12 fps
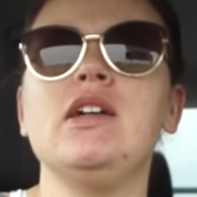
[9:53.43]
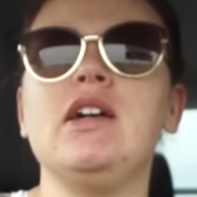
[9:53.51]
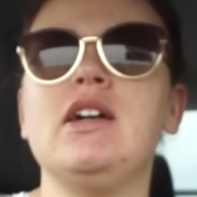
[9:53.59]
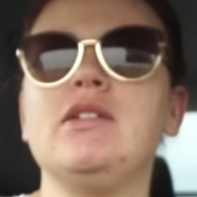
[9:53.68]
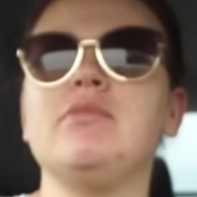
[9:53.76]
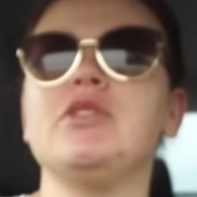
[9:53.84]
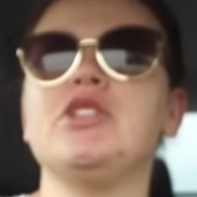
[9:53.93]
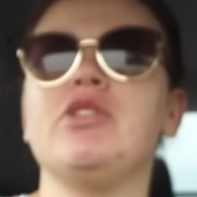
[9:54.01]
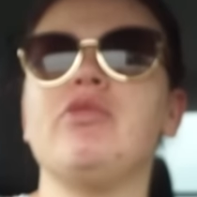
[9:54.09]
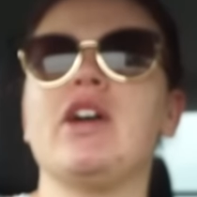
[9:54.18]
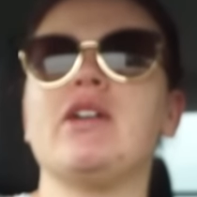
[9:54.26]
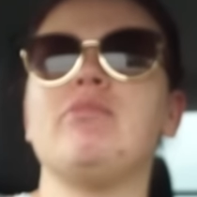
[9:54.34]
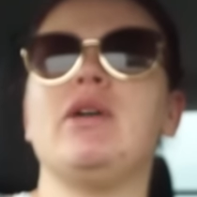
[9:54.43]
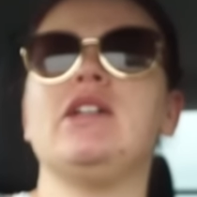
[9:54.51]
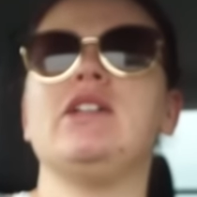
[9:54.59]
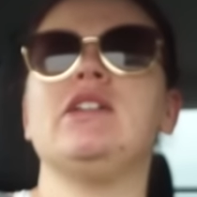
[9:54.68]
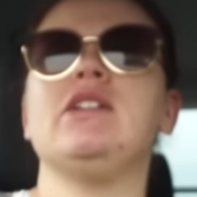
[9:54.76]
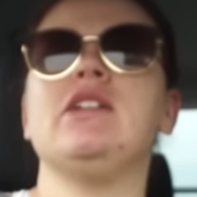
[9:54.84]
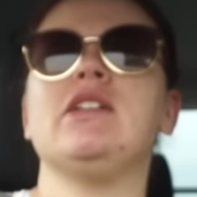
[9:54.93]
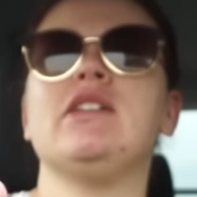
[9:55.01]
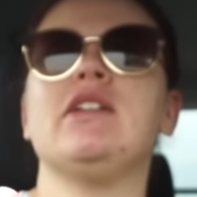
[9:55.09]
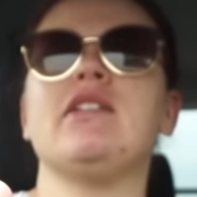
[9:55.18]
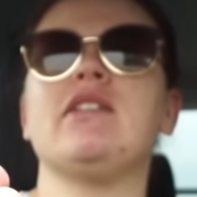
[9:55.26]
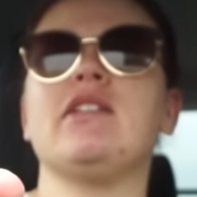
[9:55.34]
She recommended
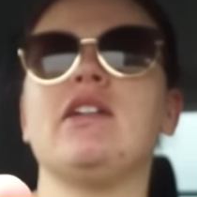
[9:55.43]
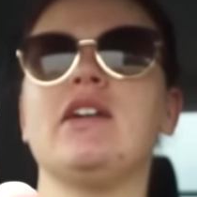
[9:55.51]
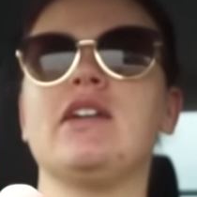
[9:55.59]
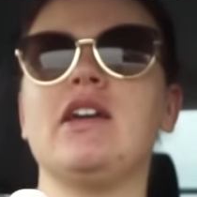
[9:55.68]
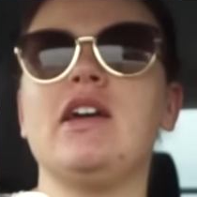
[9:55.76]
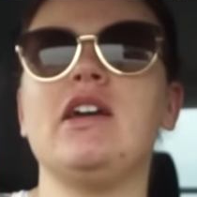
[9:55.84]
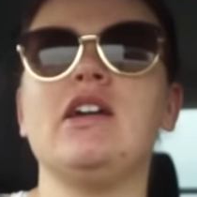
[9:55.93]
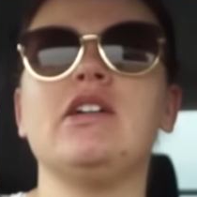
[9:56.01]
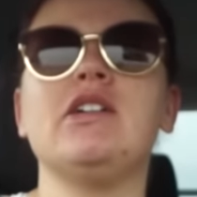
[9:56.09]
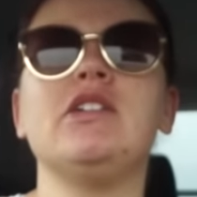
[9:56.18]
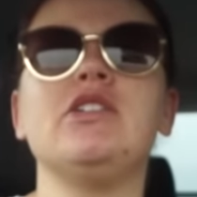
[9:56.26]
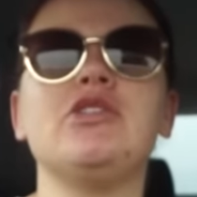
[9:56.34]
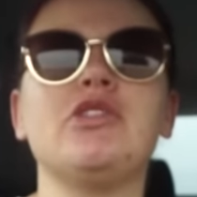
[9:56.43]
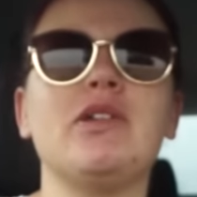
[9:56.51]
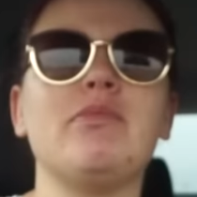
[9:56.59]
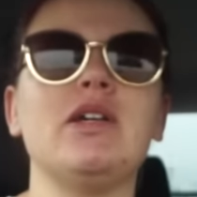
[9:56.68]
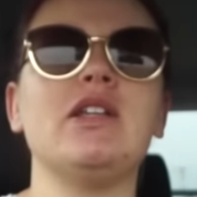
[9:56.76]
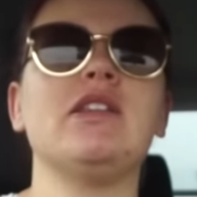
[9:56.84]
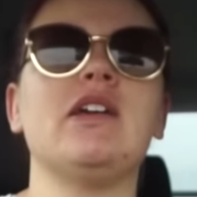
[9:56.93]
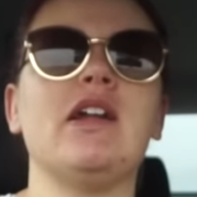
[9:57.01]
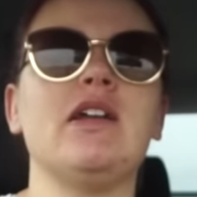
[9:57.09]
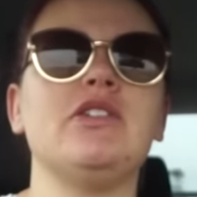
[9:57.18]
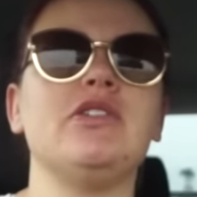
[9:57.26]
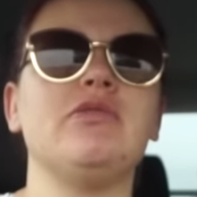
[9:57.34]
this like hair treatment that
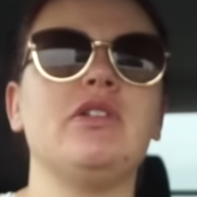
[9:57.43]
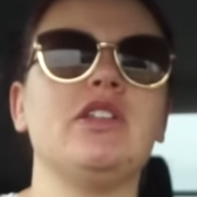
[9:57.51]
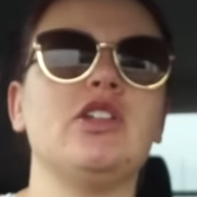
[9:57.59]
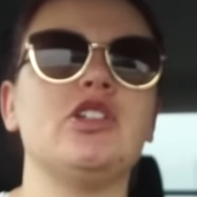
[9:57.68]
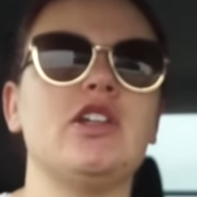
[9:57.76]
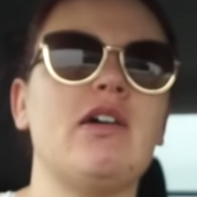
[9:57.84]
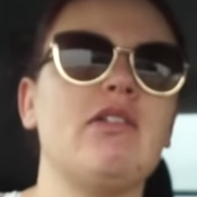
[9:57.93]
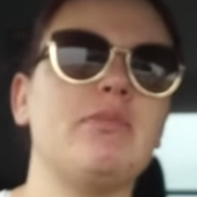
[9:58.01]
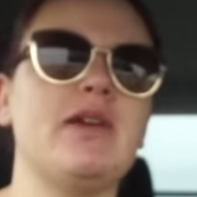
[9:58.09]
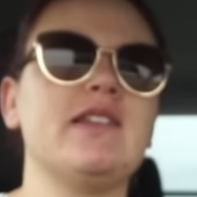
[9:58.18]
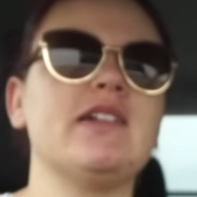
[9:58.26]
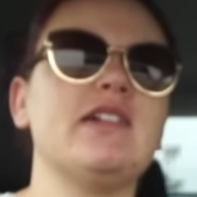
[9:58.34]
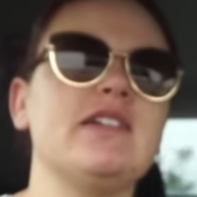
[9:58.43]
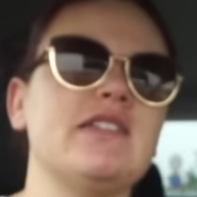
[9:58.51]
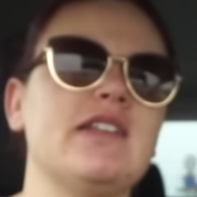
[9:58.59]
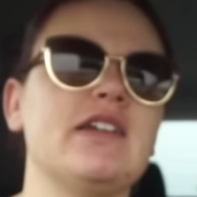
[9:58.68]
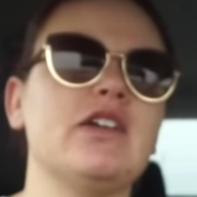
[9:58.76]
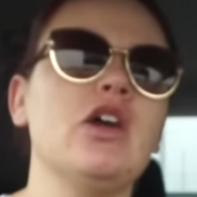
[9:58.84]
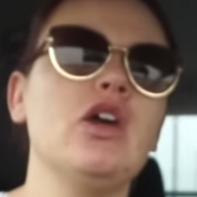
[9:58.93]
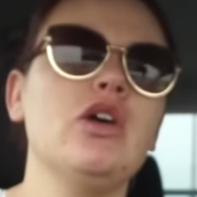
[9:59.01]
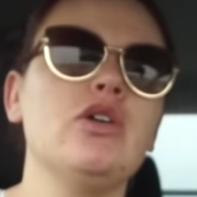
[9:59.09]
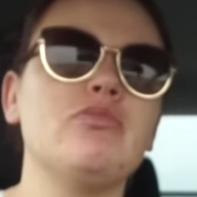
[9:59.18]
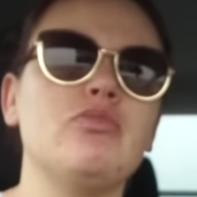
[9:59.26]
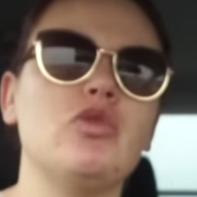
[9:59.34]
I do in the shower. Basically, it's like
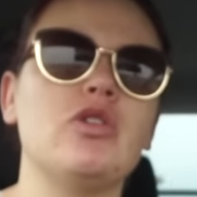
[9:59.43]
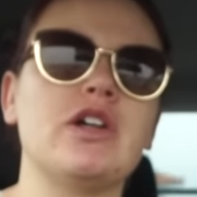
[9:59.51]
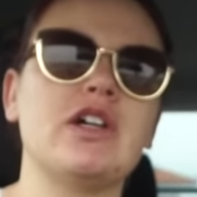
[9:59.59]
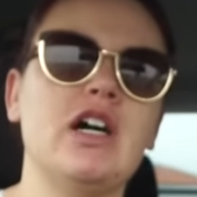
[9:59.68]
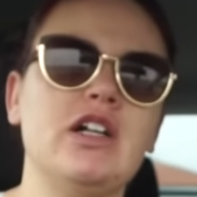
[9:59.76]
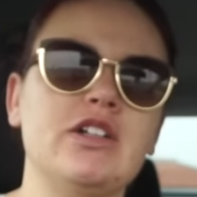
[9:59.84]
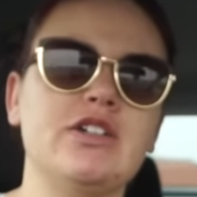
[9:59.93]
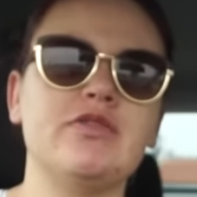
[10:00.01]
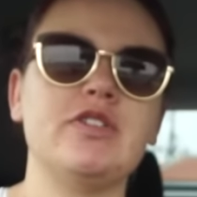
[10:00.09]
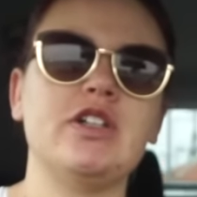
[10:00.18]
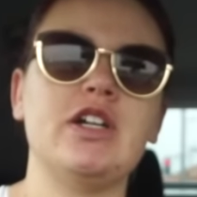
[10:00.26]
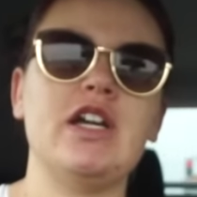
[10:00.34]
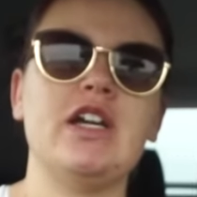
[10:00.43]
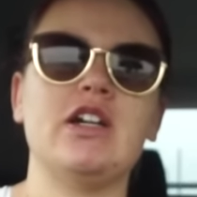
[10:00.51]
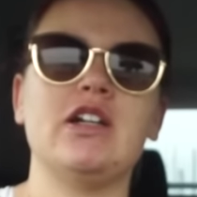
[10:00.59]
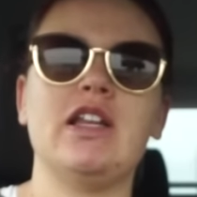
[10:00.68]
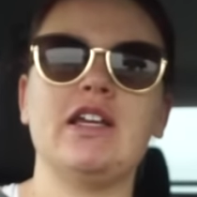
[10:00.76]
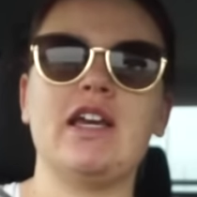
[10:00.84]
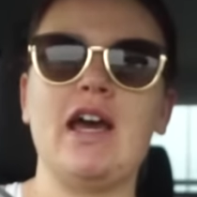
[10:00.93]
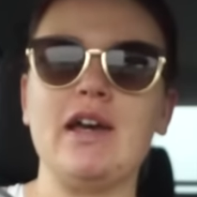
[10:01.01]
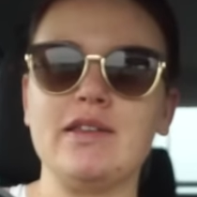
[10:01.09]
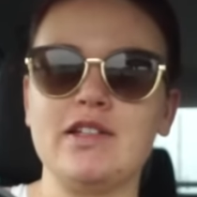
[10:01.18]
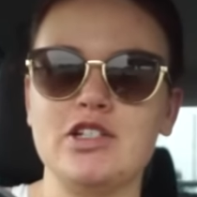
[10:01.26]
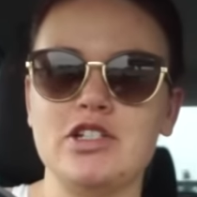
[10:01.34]
more color for your hair, like
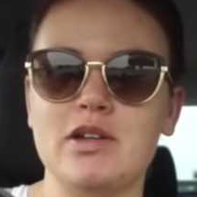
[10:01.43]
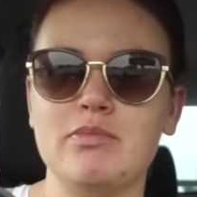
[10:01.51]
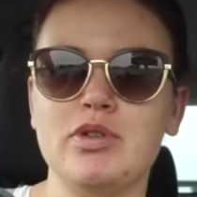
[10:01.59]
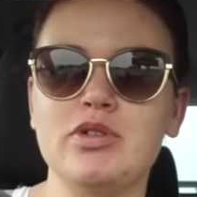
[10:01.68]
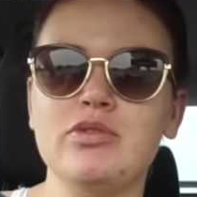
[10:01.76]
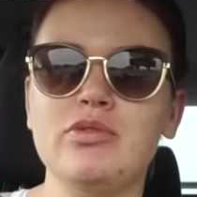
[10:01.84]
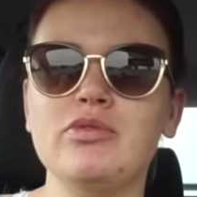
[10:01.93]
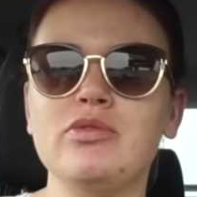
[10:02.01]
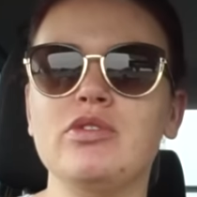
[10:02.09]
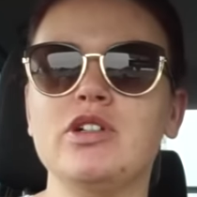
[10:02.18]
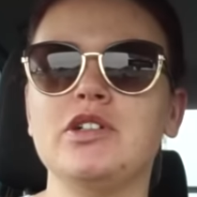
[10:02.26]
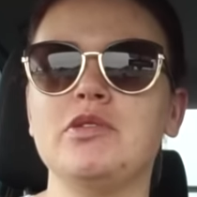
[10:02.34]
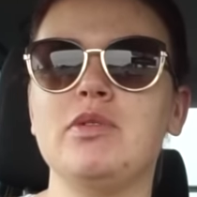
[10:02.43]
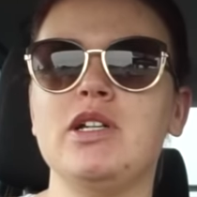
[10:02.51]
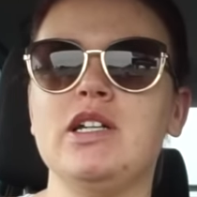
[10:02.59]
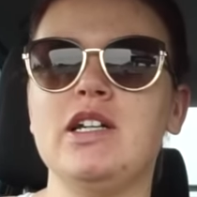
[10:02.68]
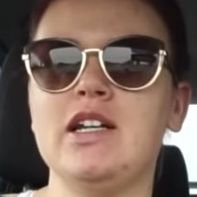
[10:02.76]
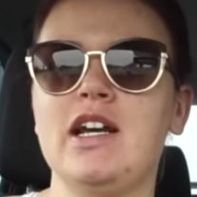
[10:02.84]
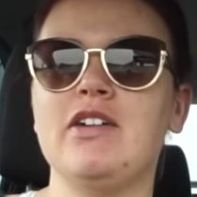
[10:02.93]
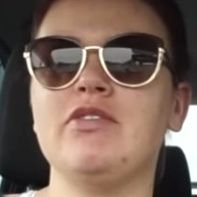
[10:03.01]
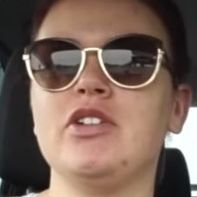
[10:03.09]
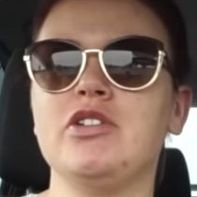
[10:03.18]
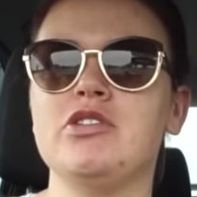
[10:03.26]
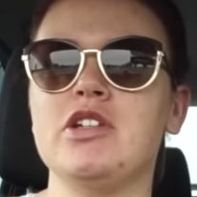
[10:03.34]
as a shampoo, or you put it in after you